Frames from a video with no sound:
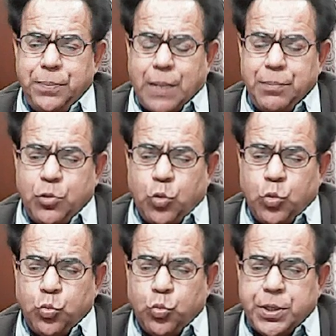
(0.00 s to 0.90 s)
equal
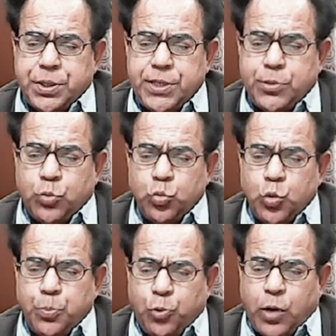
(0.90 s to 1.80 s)
to
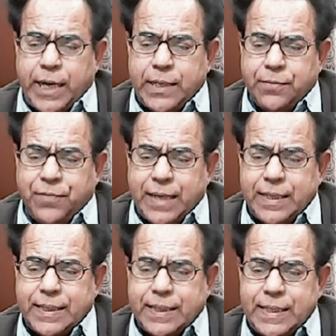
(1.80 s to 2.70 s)

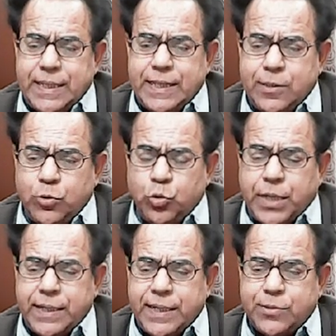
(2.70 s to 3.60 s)
22.13 into
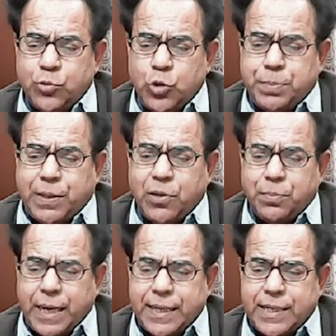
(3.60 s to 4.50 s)
10 raised to the power
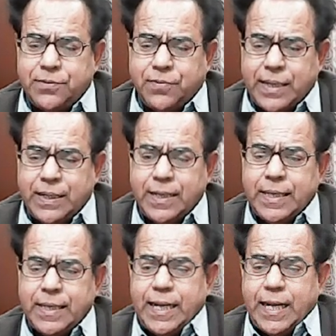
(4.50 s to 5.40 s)
minus 1
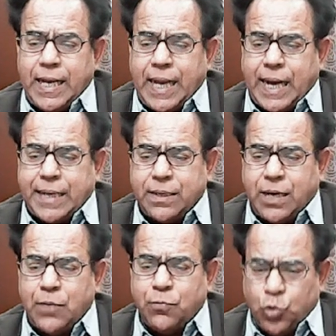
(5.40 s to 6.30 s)

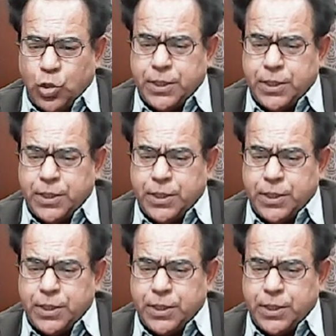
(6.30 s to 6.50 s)
electron volt.